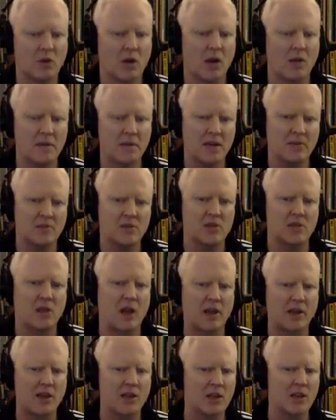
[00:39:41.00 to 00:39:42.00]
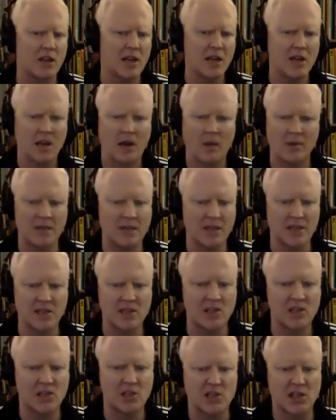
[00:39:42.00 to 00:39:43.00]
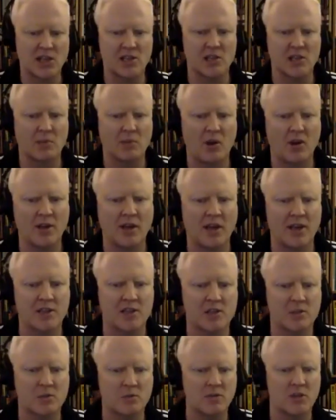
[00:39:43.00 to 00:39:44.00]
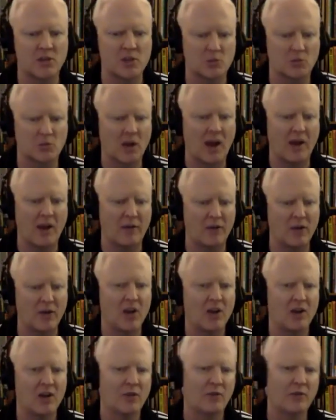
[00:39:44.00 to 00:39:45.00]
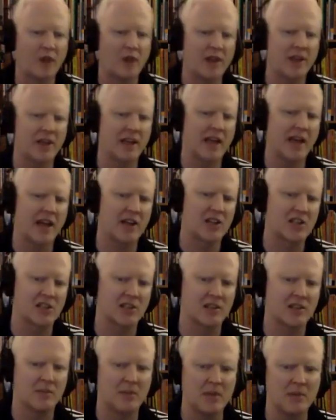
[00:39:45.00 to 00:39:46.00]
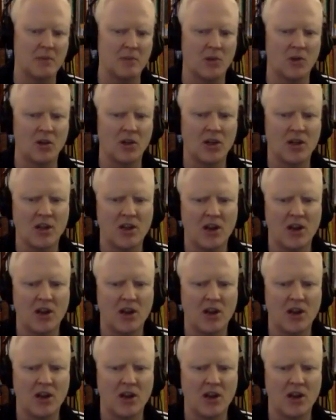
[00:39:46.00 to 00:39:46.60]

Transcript: I mean, I'm just lucky I mean, that's the success of the podcast, is we just have fucking excellent people,